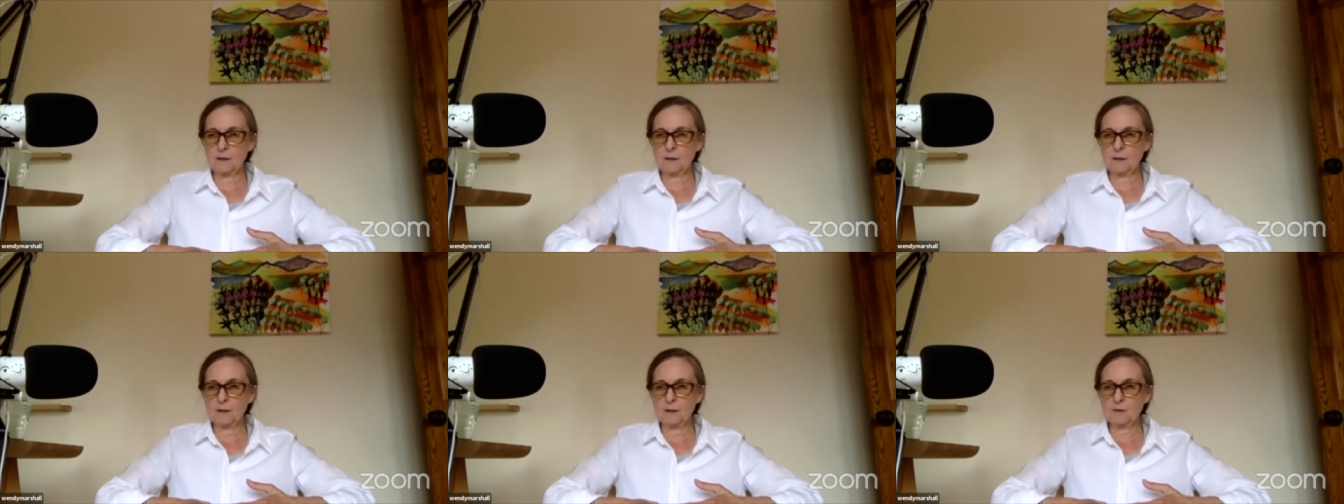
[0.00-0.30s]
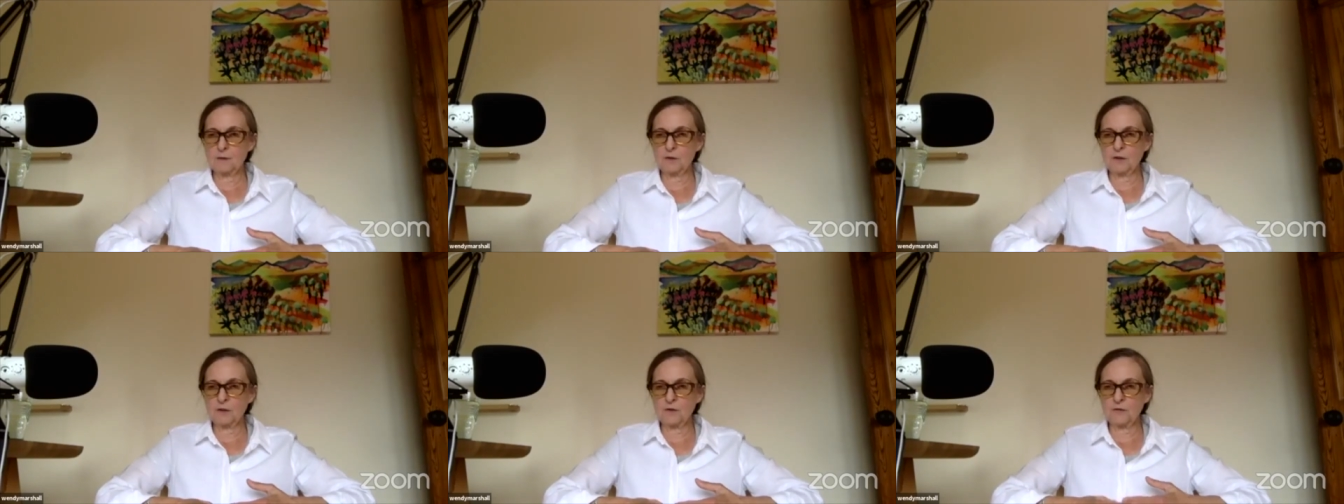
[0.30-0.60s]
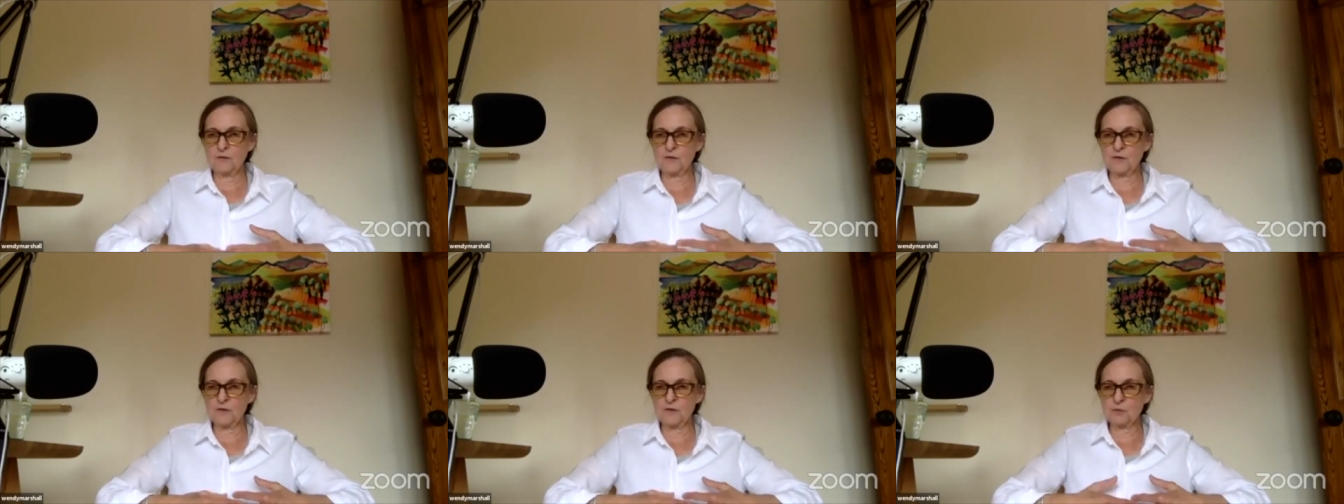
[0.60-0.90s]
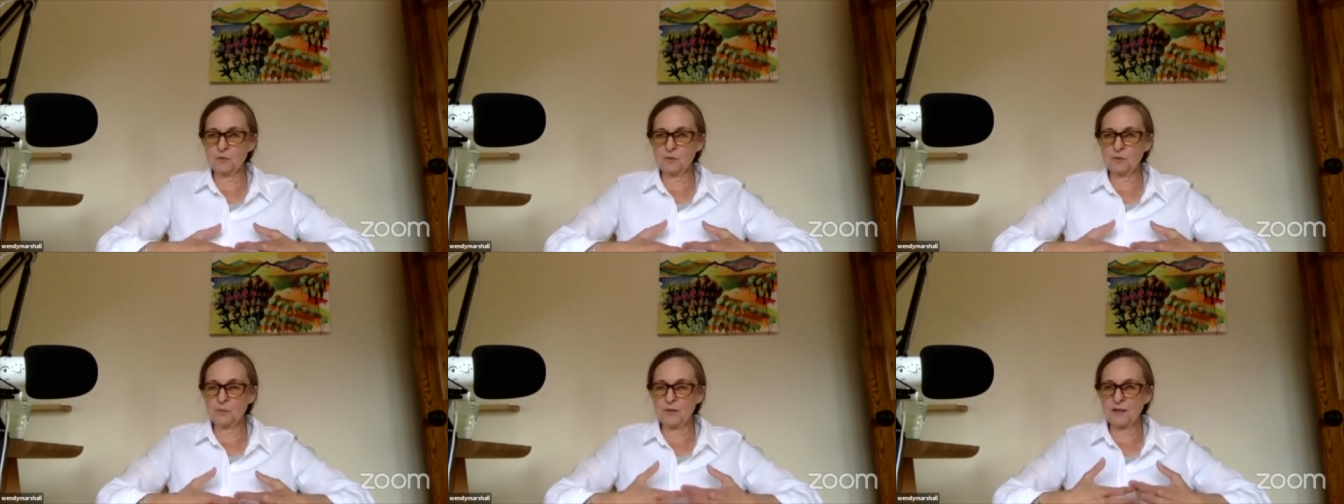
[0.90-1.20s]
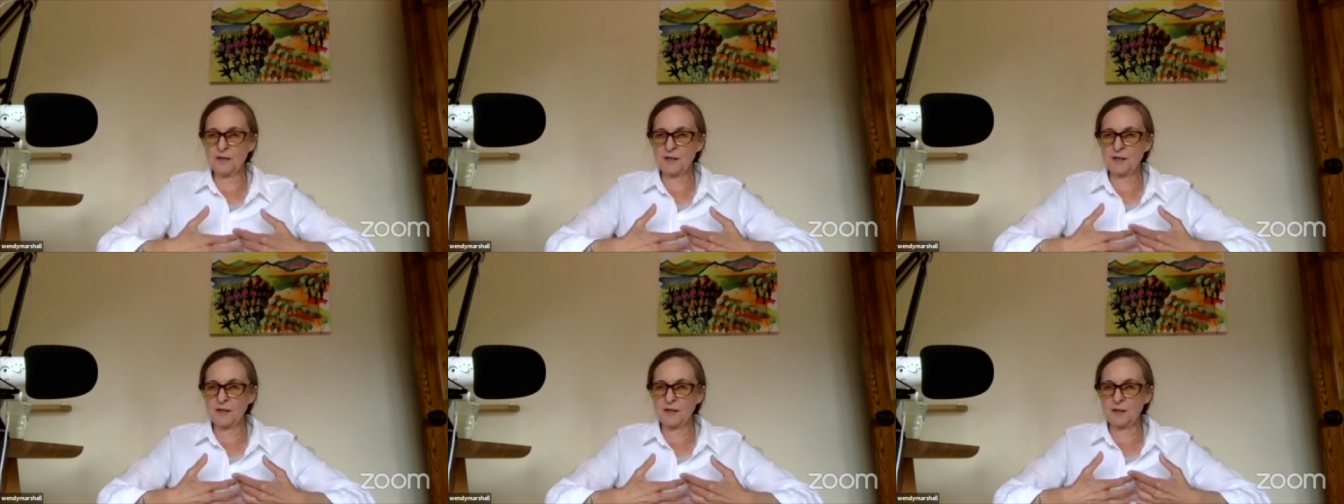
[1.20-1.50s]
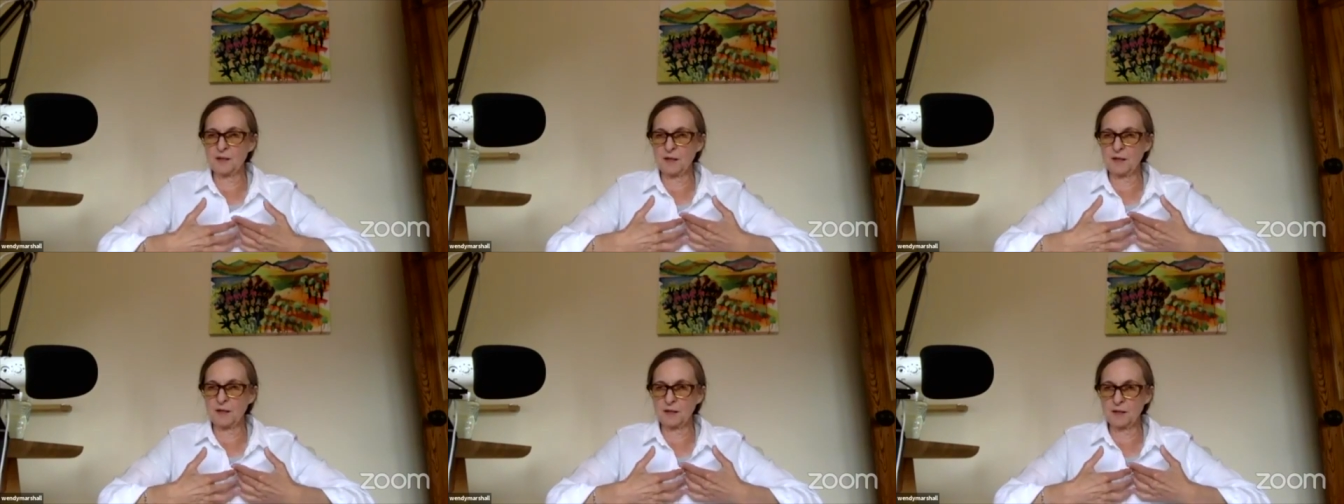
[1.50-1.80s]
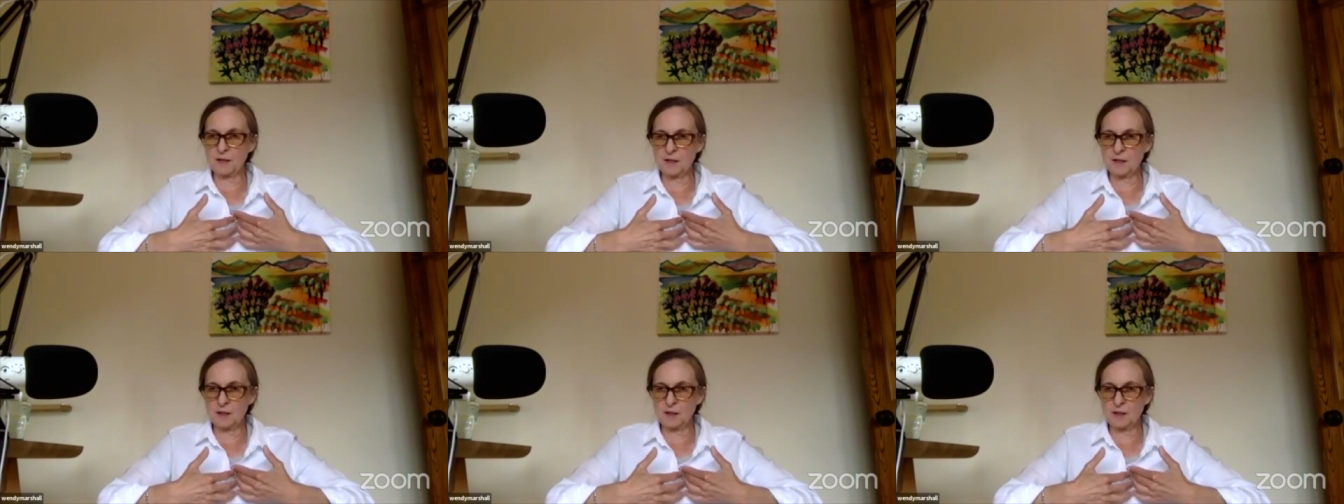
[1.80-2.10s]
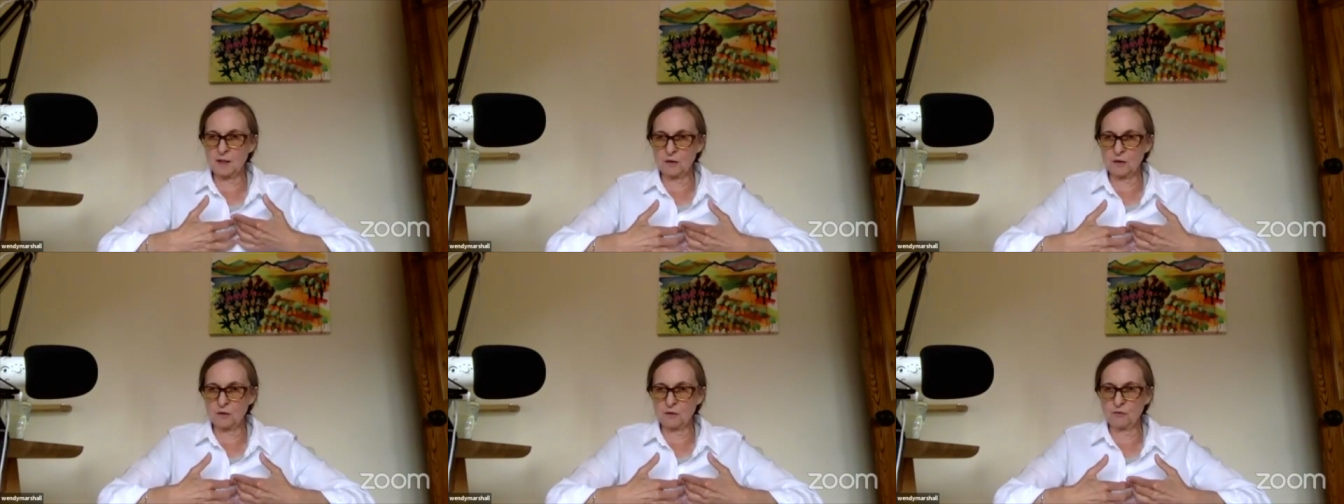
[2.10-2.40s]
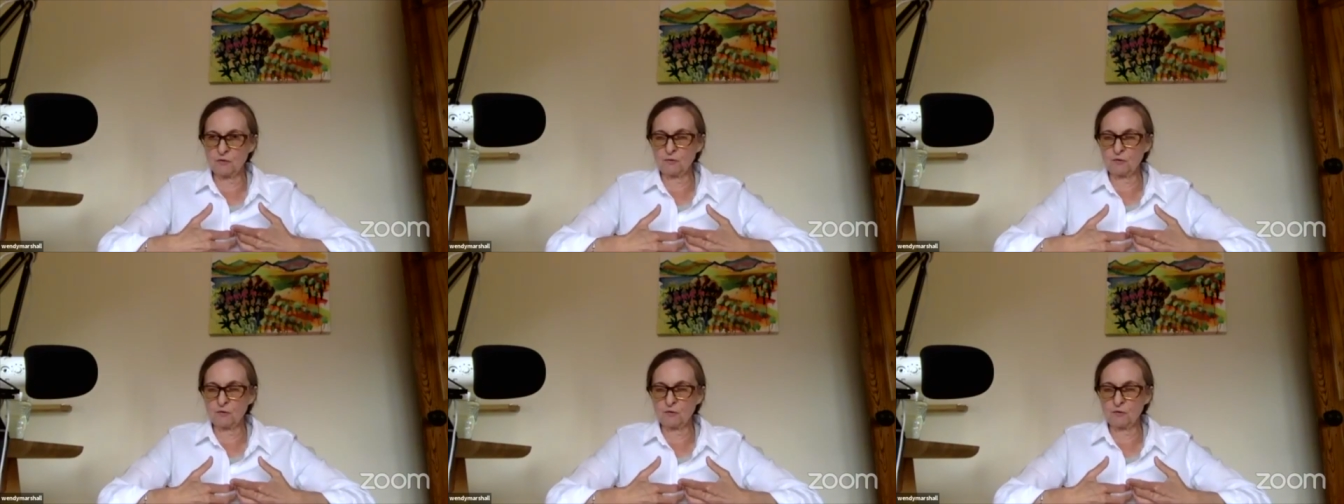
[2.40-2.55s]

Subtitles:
The invisible me that I can give